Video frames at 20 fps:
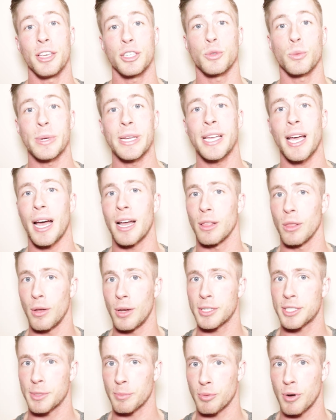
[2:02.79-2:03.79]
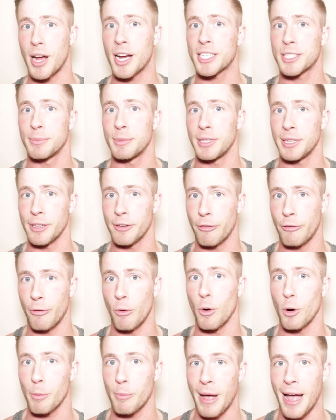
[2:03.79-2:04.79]
This week I lost approximately
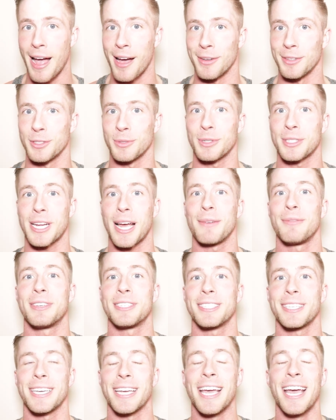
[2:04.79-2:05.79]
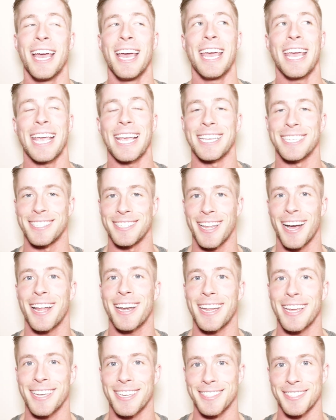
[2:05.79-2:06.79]
four pounds, which obviously is
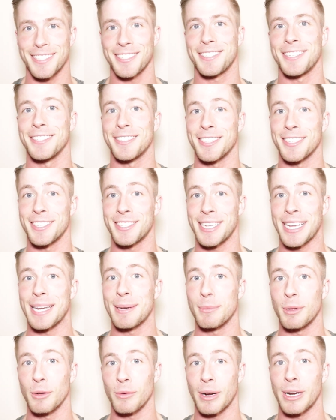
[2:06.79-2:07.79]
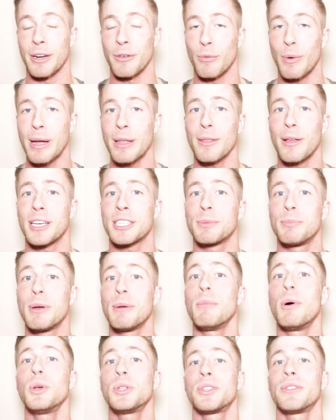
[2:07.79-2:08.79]
not a consistent, sustainable rate of weight loss,
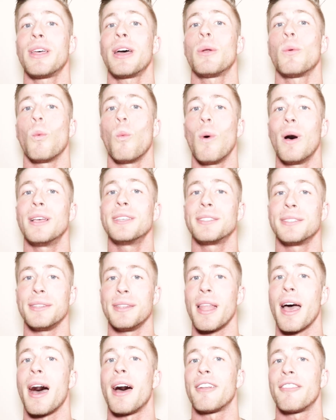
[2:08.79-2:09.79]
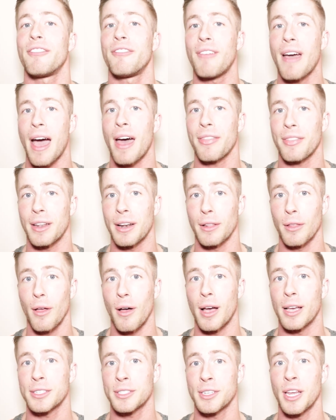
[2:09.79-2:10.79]
but most of that was not fat that I
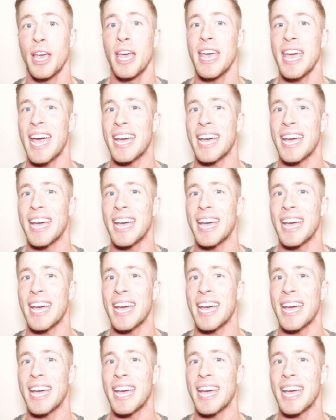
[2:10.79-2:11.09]
lost.